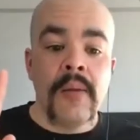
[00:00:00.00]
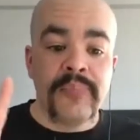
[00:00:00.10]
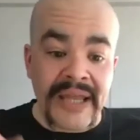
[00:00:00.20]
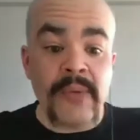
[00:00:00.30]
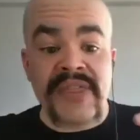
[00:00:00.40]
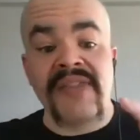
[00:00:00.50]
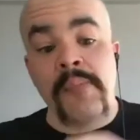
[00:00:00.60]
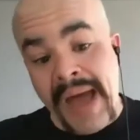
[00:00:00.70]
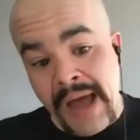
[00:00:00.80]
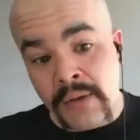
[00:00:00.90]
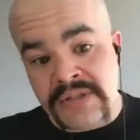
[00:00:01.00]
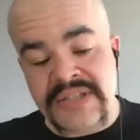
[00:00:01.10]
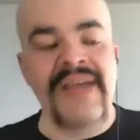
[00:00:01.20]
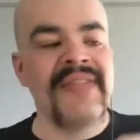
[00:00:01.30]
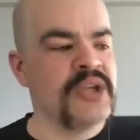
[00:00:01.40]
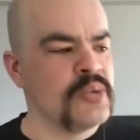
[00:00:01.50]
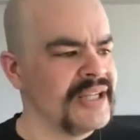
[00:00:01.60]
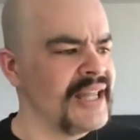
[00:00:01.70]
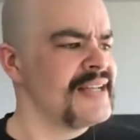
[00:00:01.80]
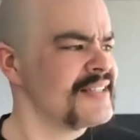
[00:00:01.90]
play within the bounds, and then you
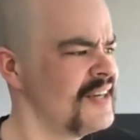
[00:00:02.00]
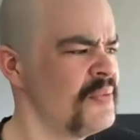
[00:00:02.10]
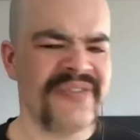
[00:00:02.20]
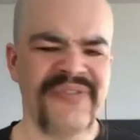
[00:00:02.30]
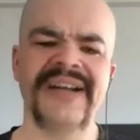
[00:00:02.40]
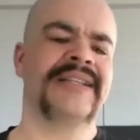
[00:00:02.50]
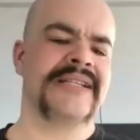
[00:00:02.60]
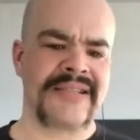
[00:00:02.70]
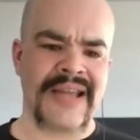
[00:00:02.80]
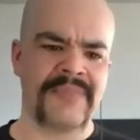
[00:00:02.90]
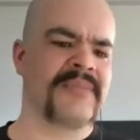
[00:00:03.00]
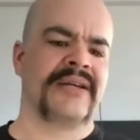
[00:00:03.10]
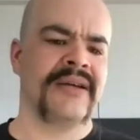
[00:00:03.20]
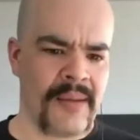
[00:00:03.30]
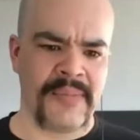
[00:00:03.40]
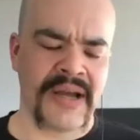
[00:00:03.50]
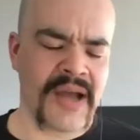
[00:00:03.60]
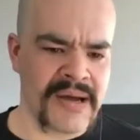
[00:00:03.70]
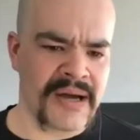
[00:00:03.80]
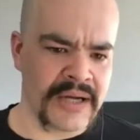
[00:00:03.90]
realized, you know what, fuck this, I'm gonna
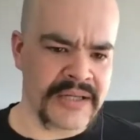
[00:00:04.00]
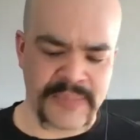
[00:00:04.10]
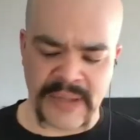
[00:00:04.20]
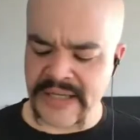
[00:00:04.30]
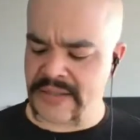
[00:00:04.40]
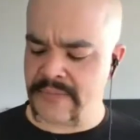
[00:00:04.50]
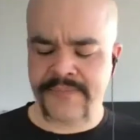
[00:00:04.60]
come out guns blazing?